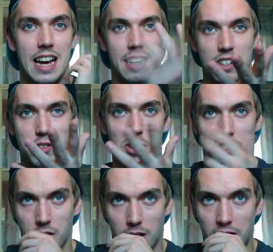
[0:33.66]
And this
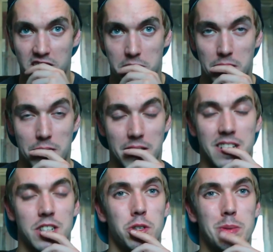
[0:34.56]
question got asked to me, what I'm
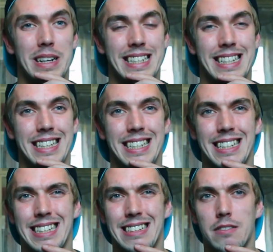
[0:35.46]
going to talk about today,
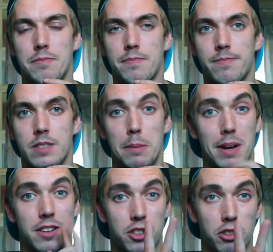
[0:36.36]

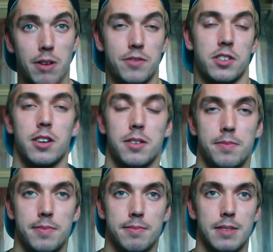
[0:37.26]
about 2 months ago.
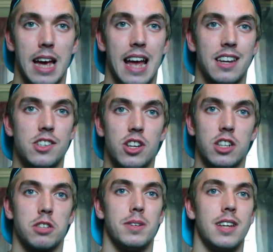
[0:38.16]
And this
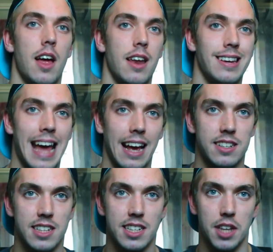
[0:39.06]
gentleman,
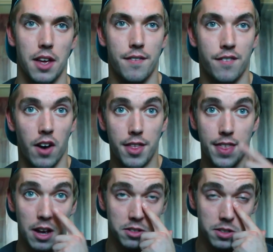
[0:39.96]

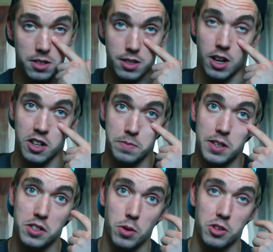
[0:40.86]
Naxis5000, asked me
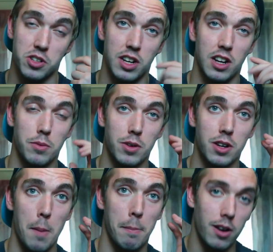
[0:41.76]
this question, and I
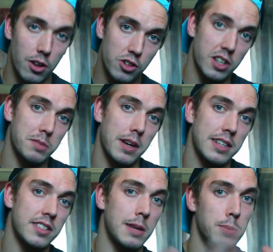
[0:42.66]
want to apologise, but
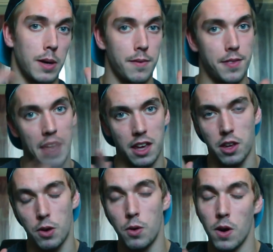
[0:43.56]
at the same time,
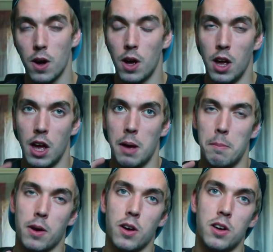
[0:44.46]
thank you,
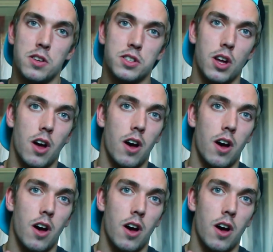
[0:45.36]
because